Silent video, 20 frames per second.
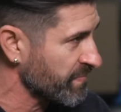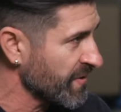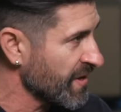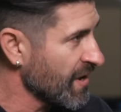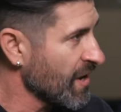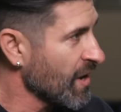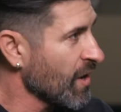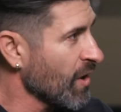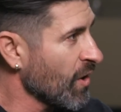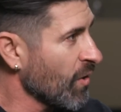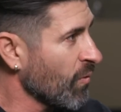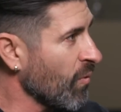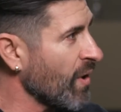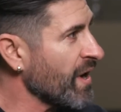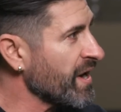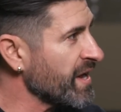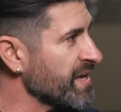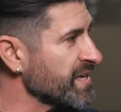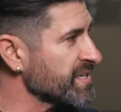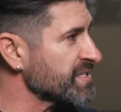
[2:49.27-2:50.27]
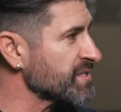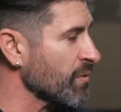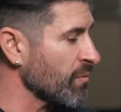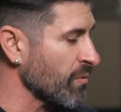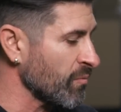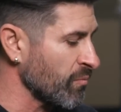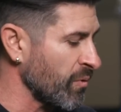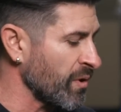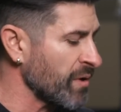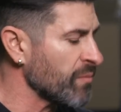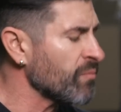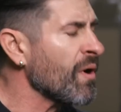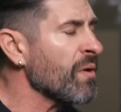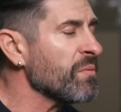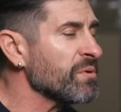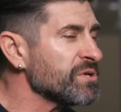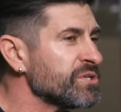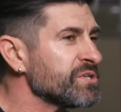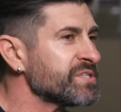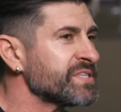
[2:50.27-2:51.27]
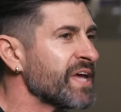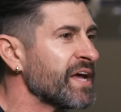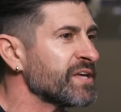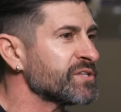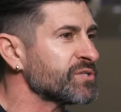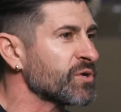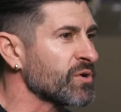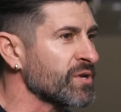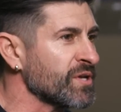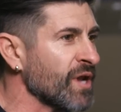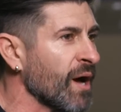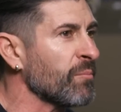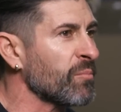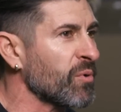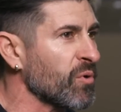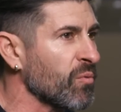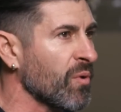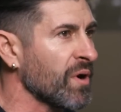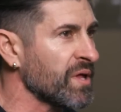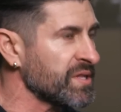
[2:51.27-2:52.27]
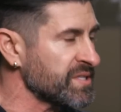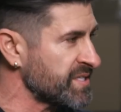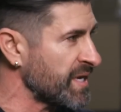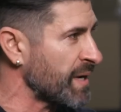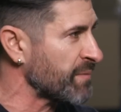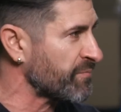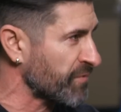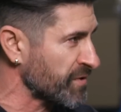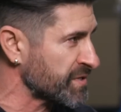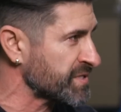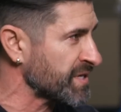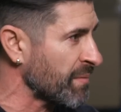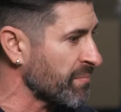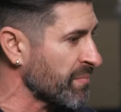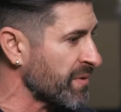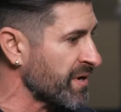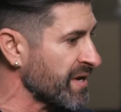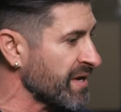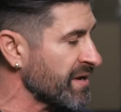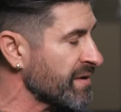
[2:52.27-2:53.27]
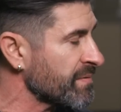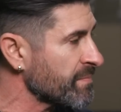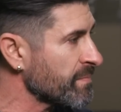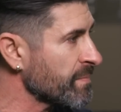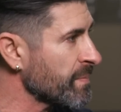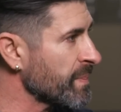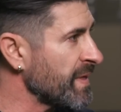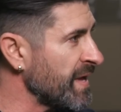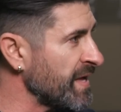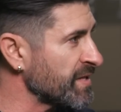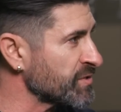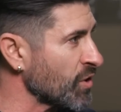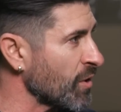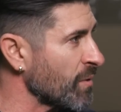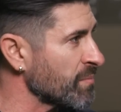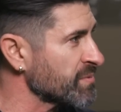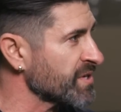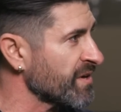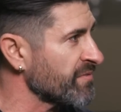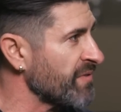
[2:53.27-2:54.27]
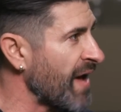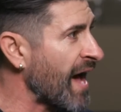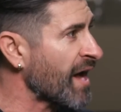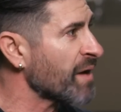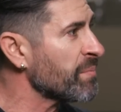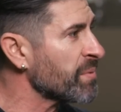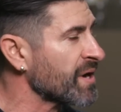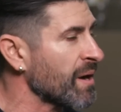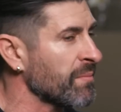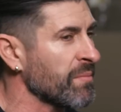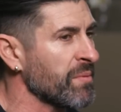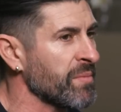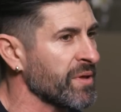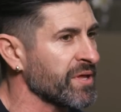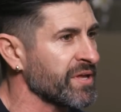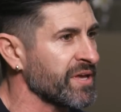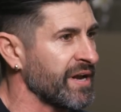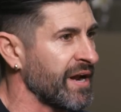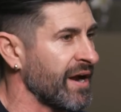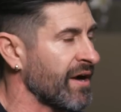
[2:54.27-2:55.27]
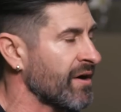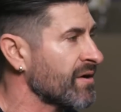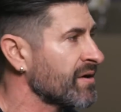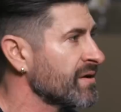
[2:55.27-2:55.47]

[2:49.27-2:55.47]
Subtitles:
Yeah. What would you say is your #1 tip for somebody in terms of how to become a millionaire?